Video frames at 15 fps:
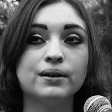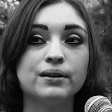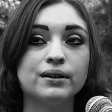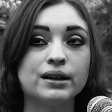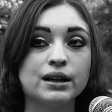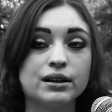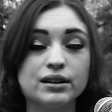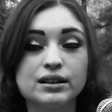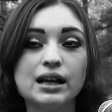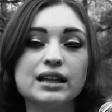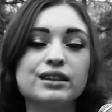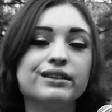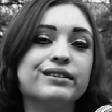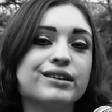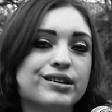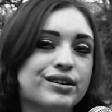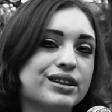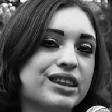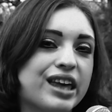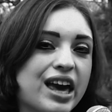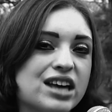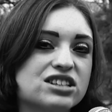Like like the,
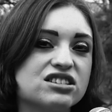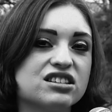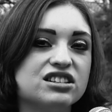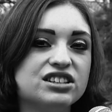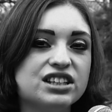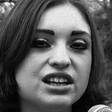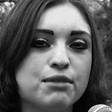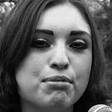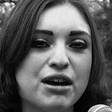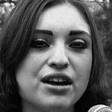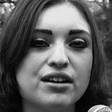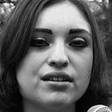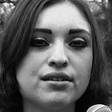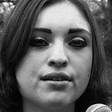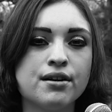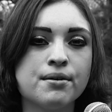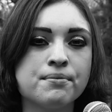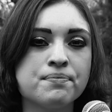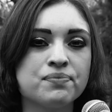the case of the leaky pen.